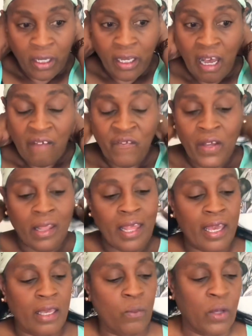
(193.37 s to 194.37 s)
I felt
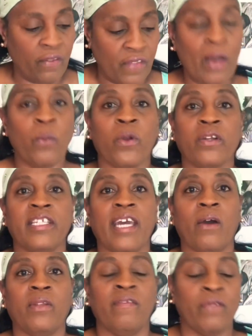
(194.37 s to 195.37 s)
like, well, that worked
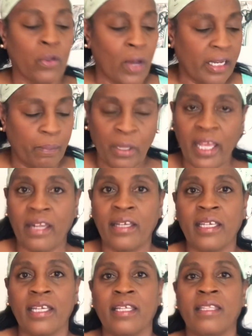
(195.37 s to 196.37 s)
out. Even though I didn't plan
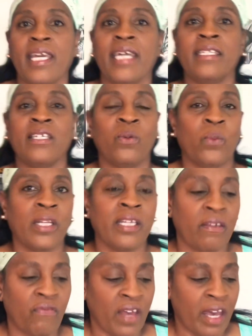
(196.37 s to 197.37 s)
on getting that, didn't want to
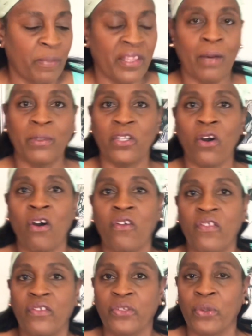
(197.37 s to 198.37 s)
get that, but that was
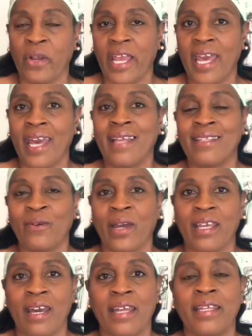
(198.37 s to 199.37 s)
all the store had, so
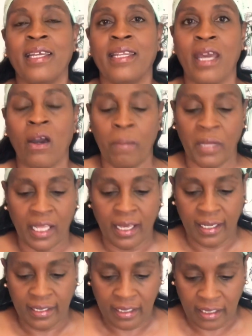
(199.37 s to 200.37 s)
I got it, and now I'm
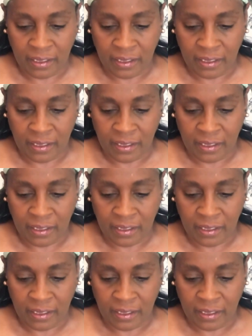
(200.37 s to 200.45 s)
glad I did.